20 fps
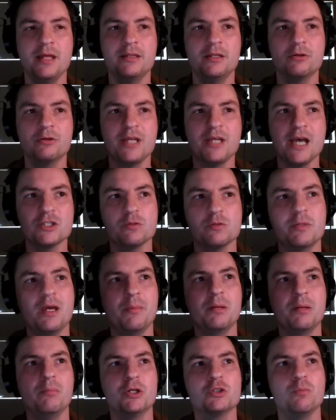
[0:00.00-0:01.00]
and their tasks are
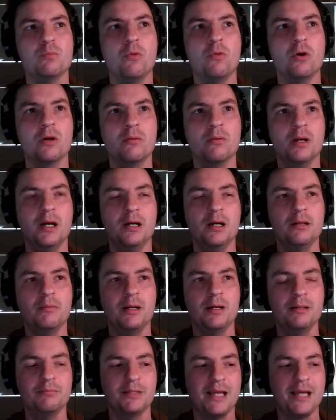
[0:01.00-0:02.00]
becoming much more
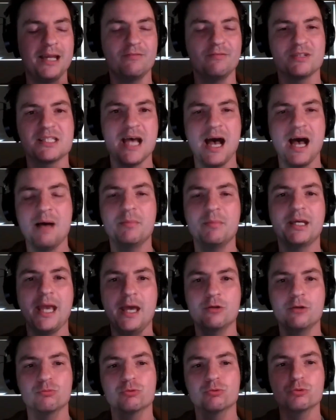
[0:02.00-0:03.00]
kind of
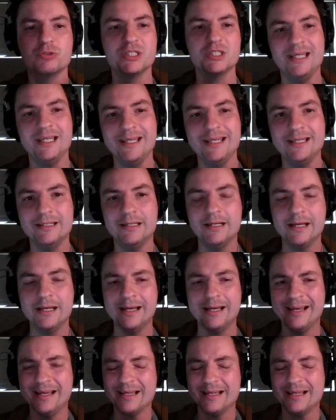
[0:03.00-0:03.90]
atomic and routine